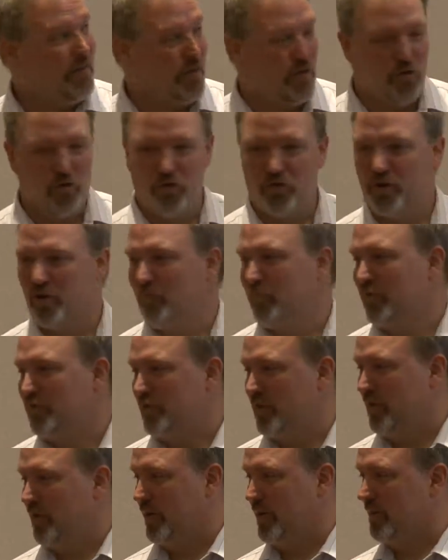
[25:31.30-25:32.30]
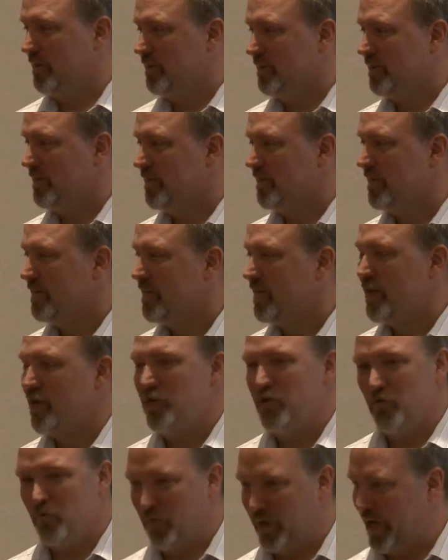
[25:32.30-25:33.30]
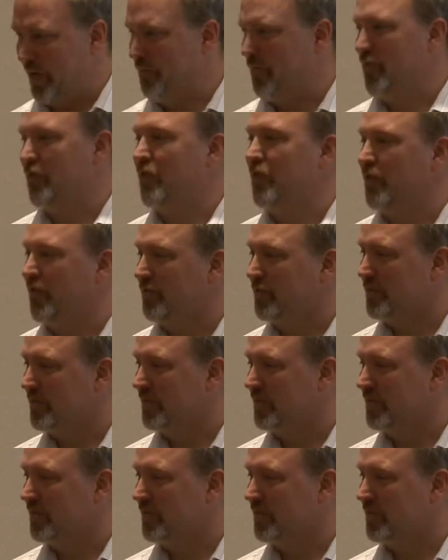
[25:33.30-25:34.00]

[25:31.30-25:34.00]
who your persona is. You will get phone calls.